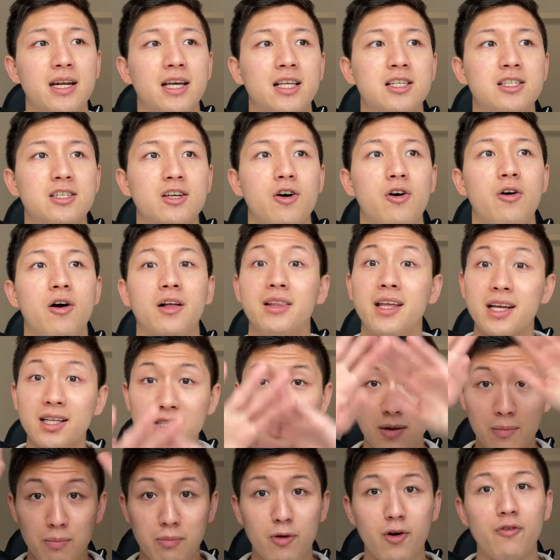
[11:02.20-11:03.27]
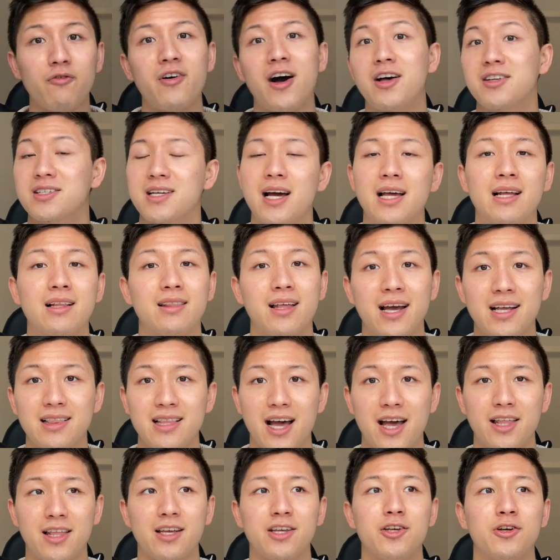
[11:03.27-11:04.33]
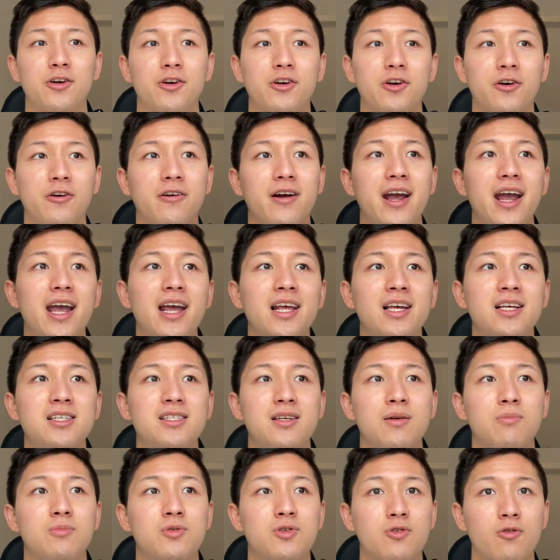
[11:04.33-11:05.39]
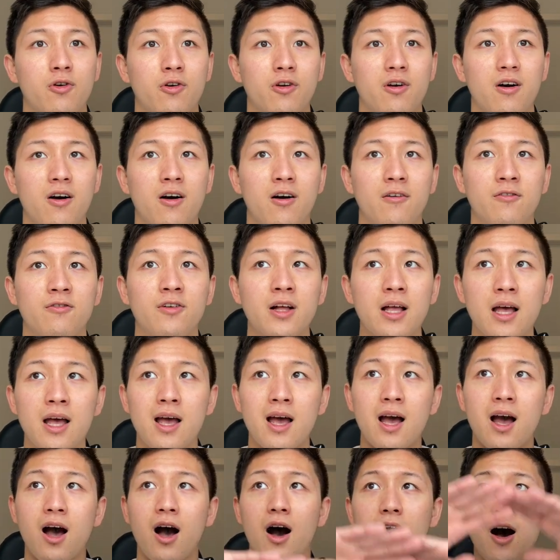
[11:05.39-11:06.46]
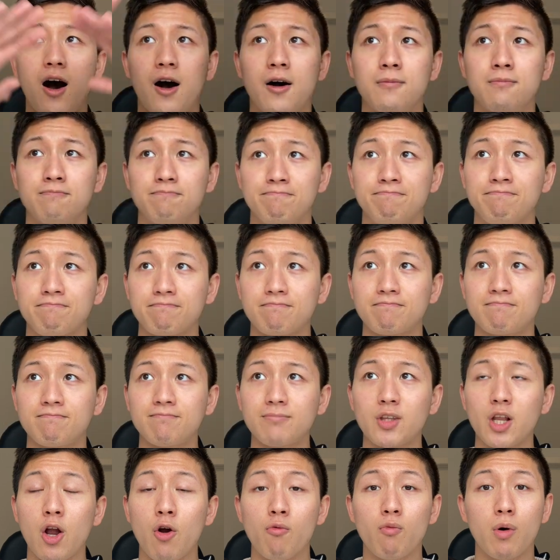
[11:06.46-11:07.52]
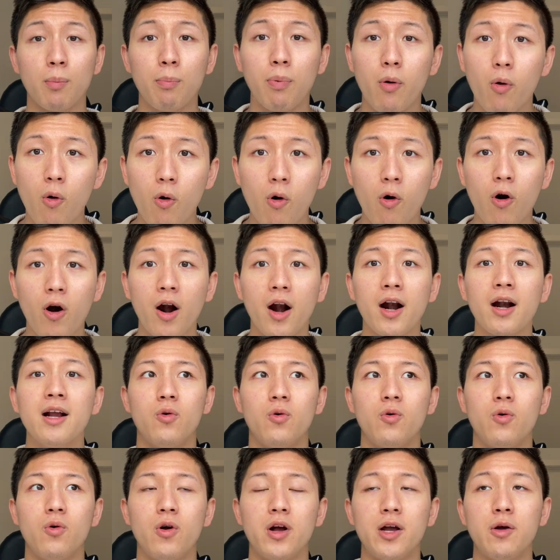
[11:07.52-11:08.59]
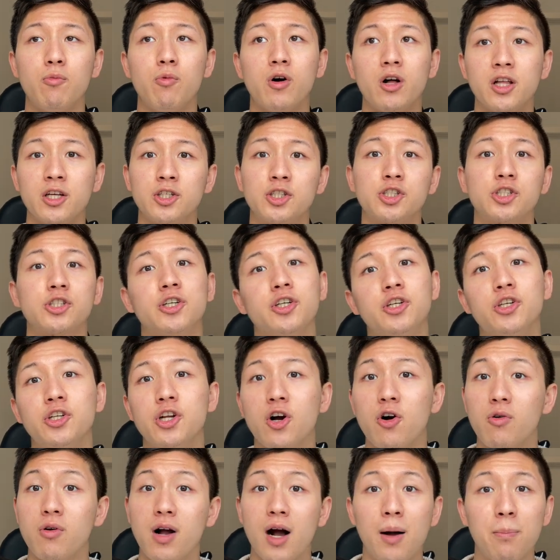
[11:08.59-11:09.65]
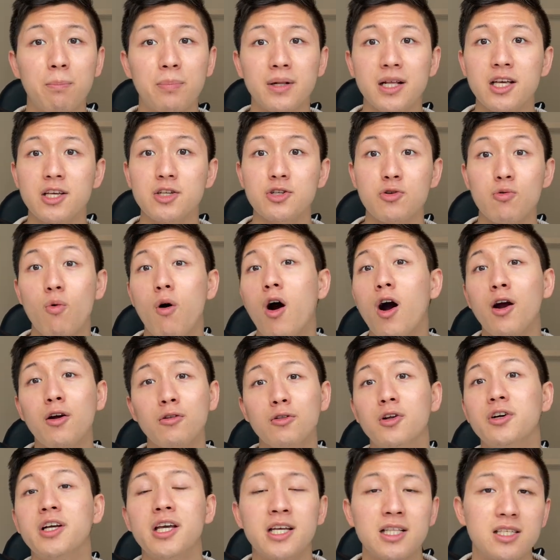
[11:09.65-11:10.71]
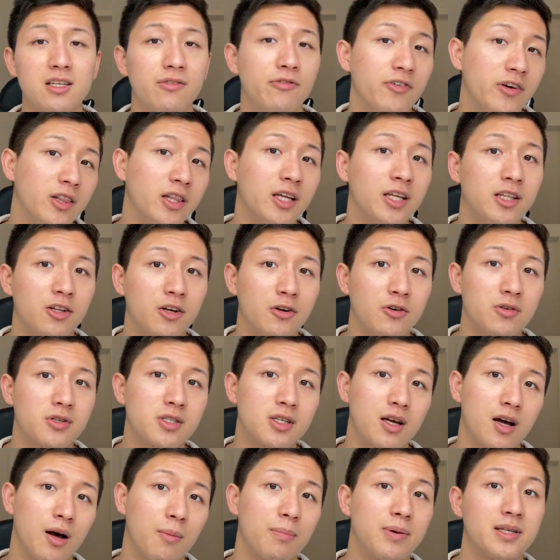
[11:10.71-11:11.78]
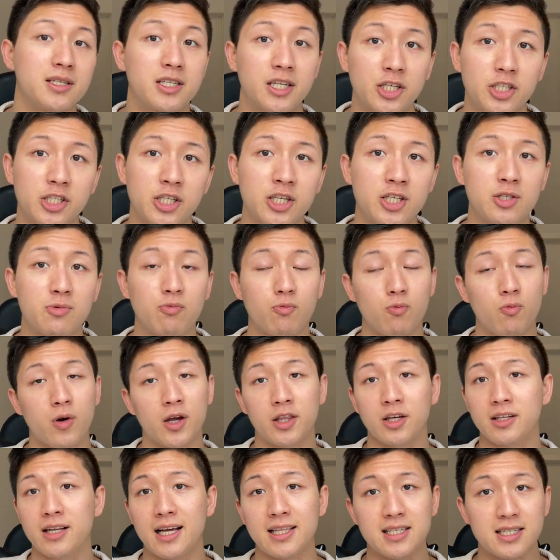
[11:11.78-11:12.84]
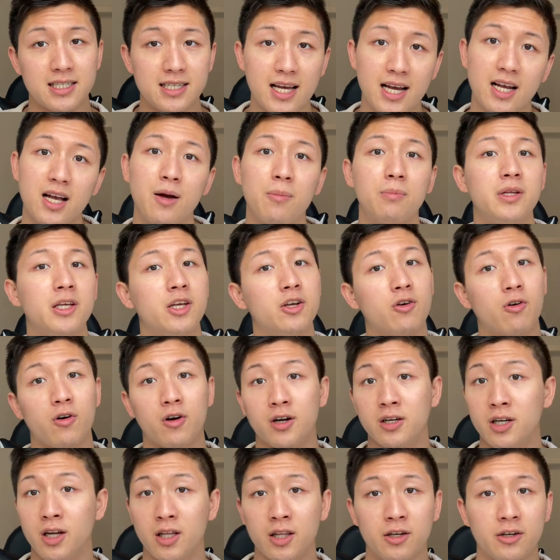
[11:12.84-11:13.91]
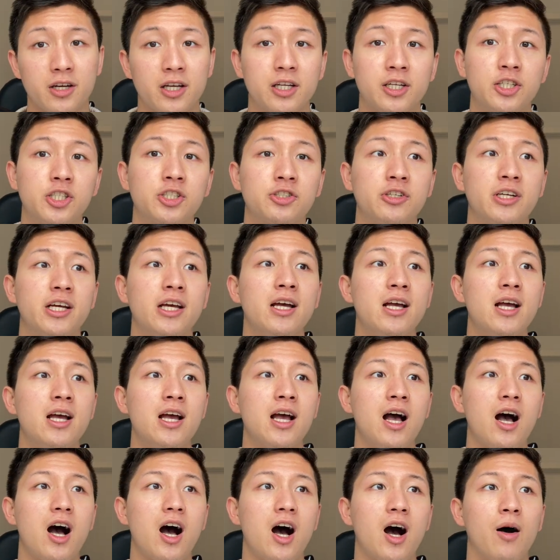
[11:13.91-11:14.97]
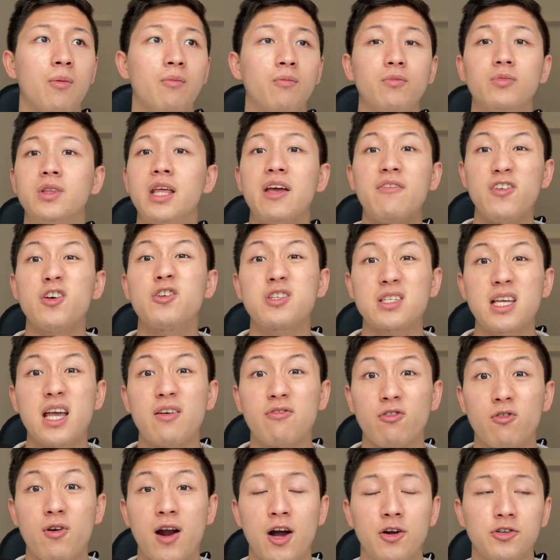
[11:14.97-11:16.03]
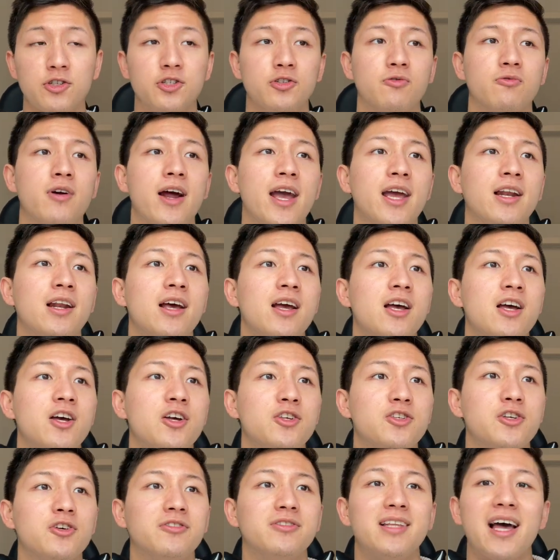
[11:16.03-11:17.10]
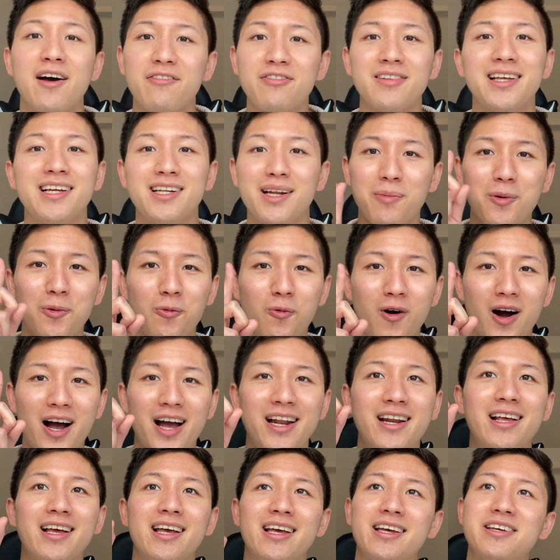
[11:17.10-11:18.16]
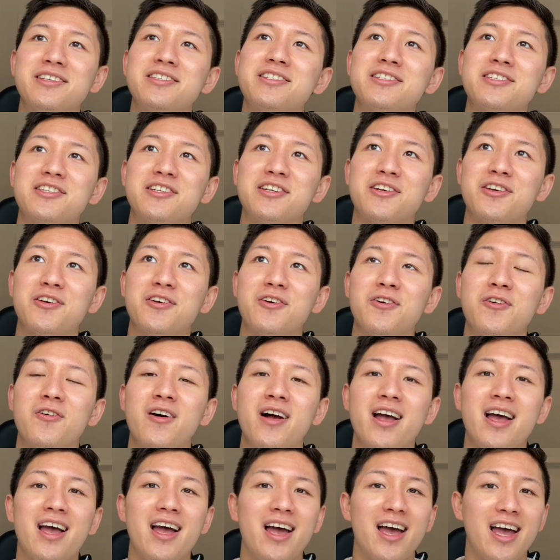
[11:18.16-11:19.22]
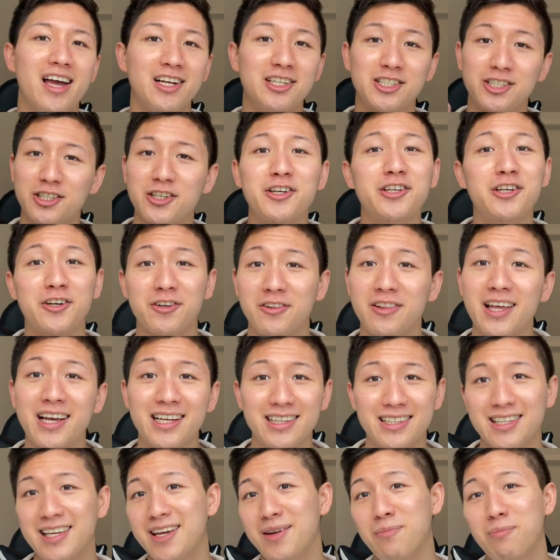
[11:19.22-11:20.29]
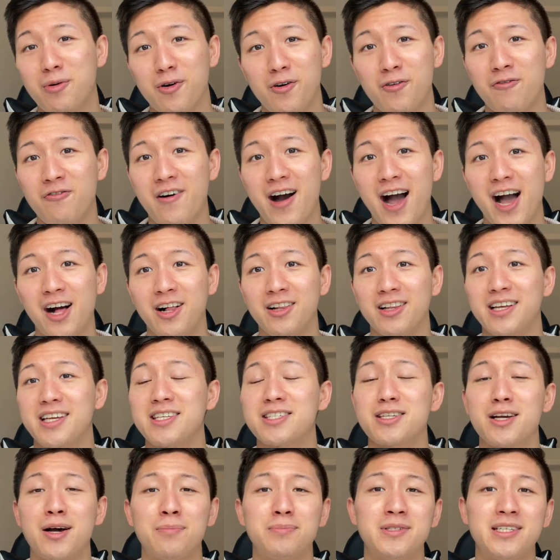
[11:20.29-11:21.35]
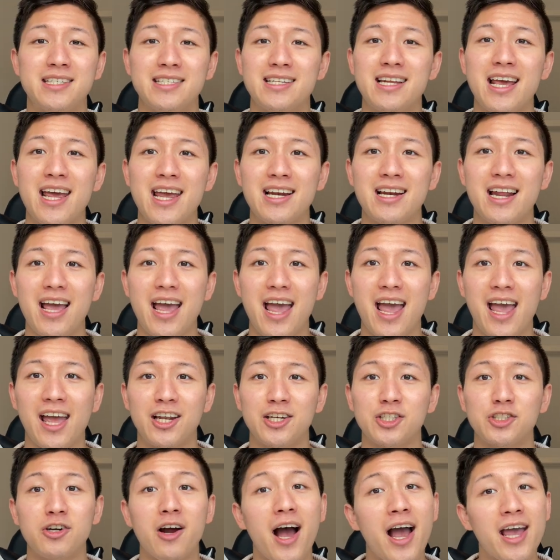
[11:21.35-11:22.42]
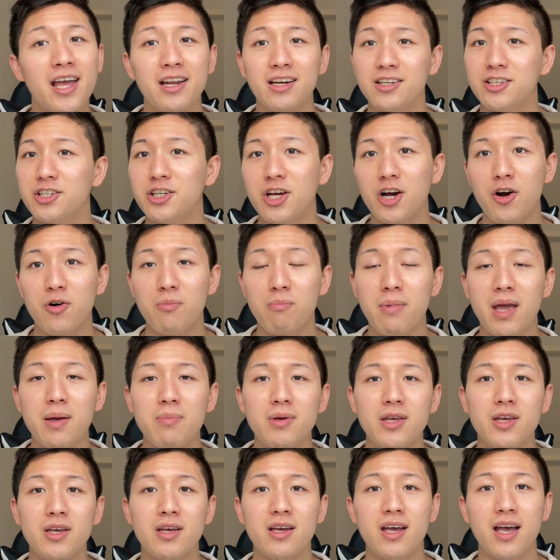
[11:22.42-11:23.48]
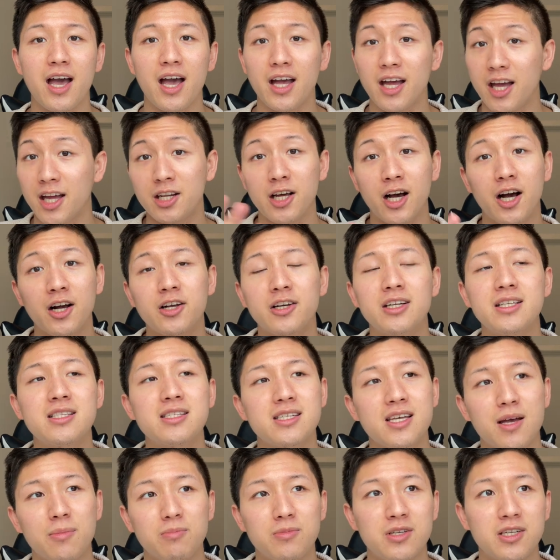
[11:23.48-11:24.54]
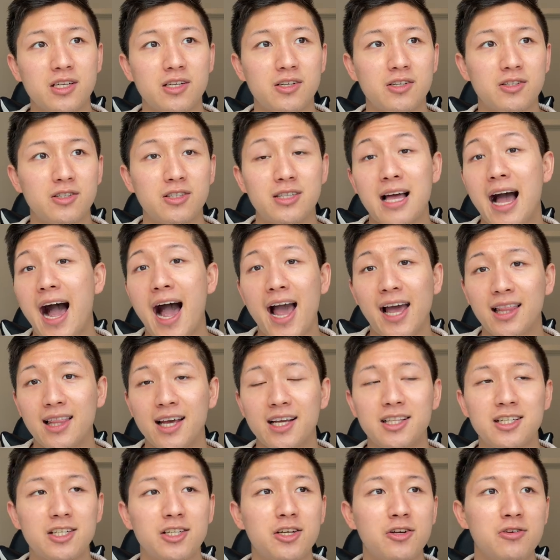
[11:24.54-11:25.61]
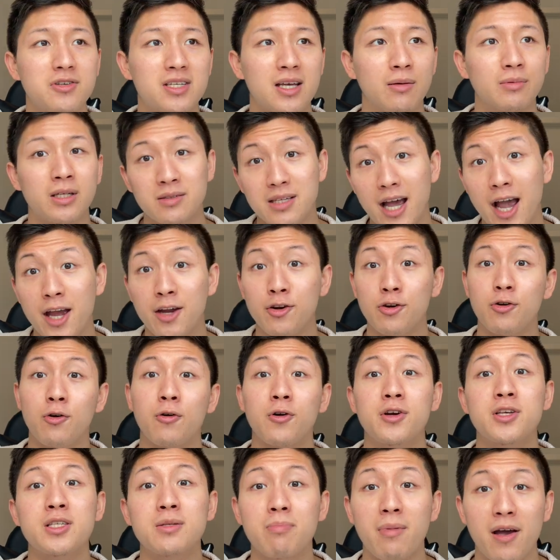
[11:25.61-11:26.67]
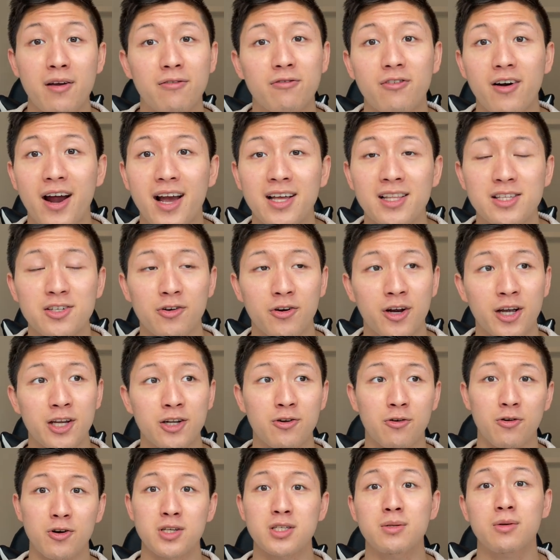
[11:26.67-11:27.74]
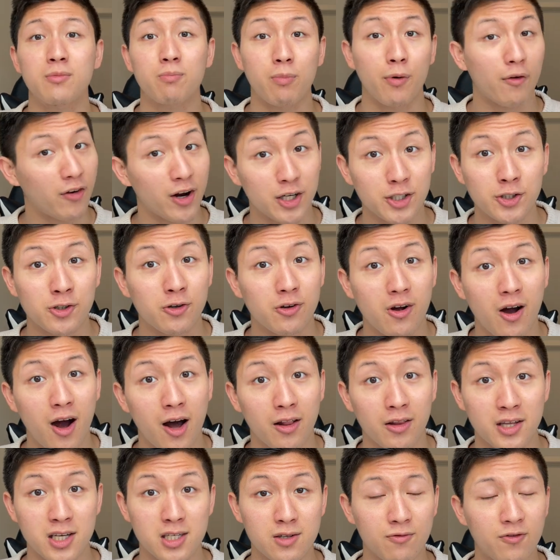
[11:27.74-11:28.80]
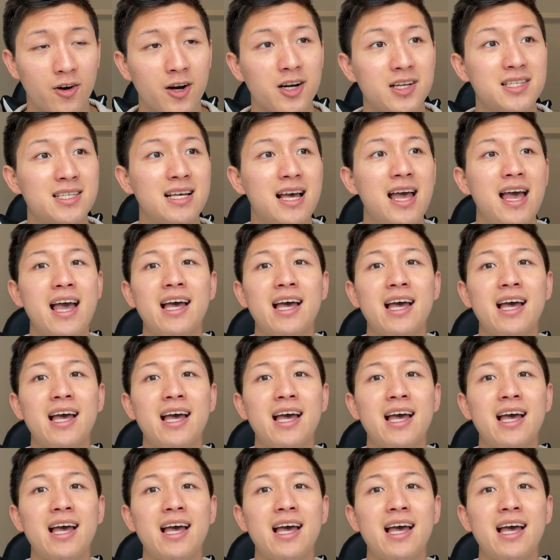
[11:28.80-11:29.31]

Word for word: And so a LinkedIn profile is kind of like that. you're creating some sort of um, rapport will ensure, you know, companies who are looking to fill in those uh, positions, whether that's a tech company or another industry, um, they feel safe around you, right? So definitely number one is to ensure your LinkedIn profile is up to date and try and, you know, maybe, and a good tip to that I like to do, sometimes I endorse my friends or endorse professional colleagues first.